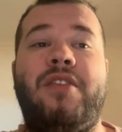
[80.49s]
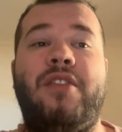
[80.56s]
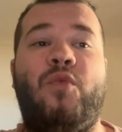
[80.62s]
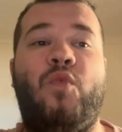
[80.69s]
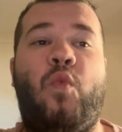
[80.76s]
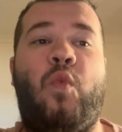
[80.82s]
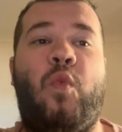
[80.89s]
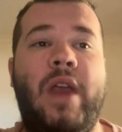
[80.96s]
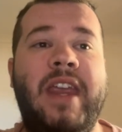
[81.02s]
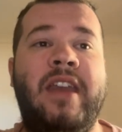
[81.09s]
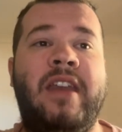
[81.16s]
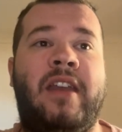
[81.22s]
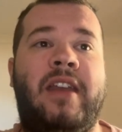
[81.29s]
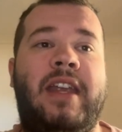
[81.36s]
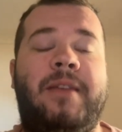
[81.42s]
the
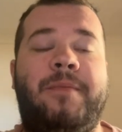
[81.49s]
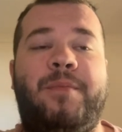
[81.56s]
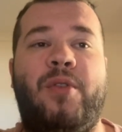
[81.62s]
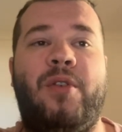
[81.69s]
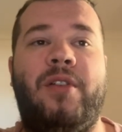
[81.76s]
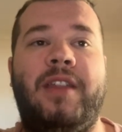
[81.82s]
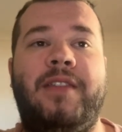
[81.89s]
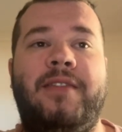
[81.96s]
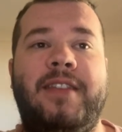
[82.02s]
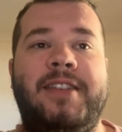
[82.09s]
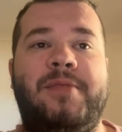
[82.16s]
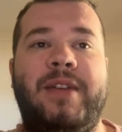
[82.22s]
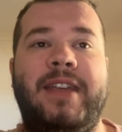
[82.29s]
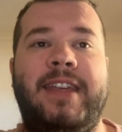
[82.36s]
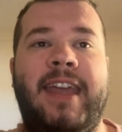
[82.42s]
win in Portland
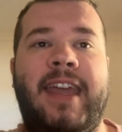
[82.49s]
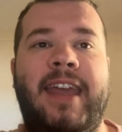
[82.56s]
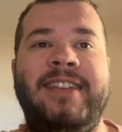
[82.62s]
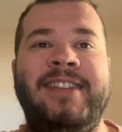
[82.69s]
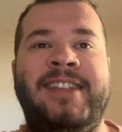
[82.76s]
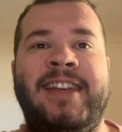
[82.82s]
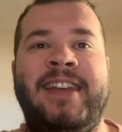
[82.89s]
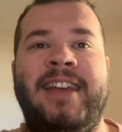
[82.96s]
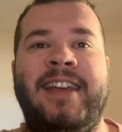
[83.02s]
this weekend,